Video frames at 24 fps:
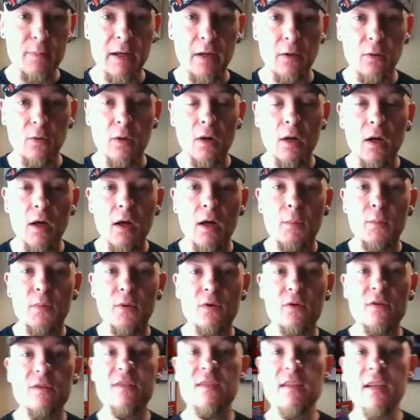Battle.
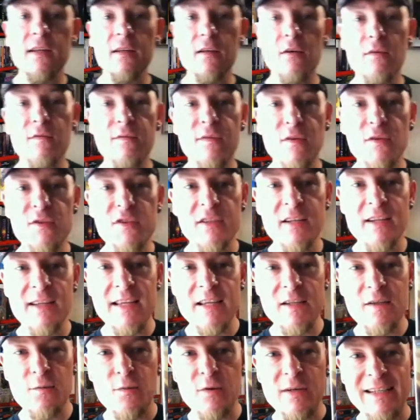But see, unfortunately
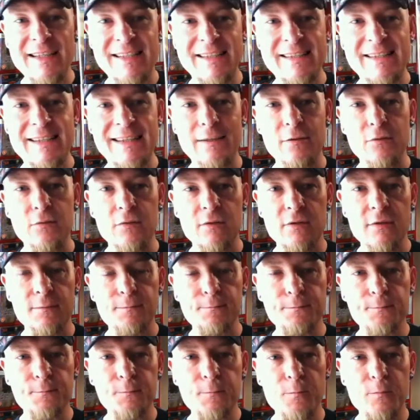this one is sealed,
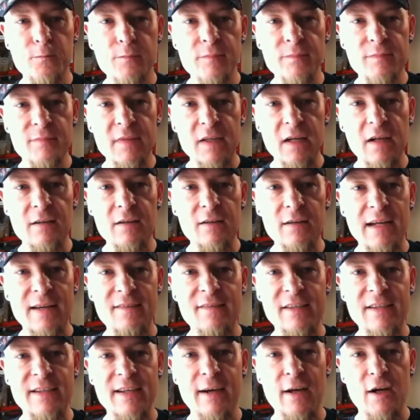and I
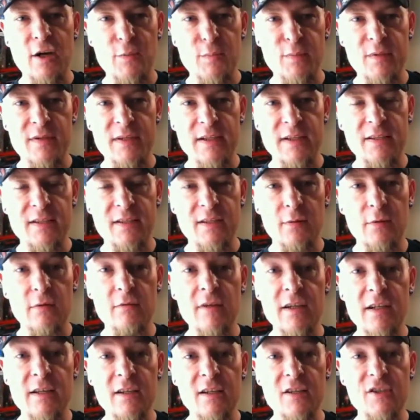haven't yet opened it, so I
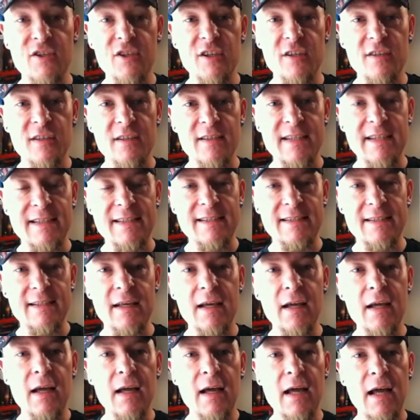really can't show you the disc
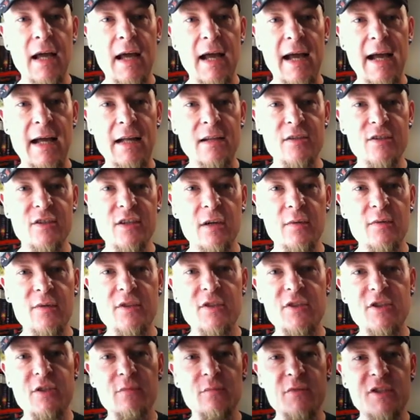and go into
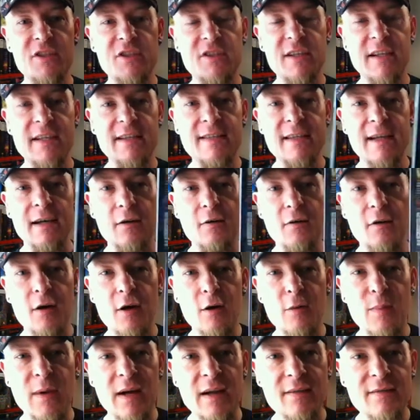too much detail
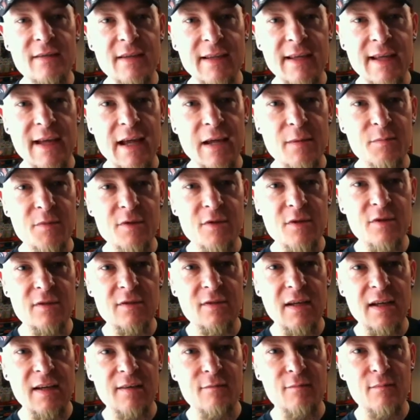about the games because
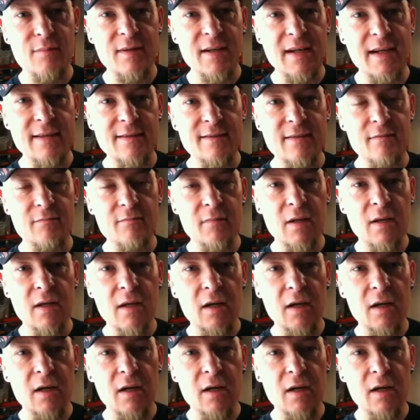I haven't played them.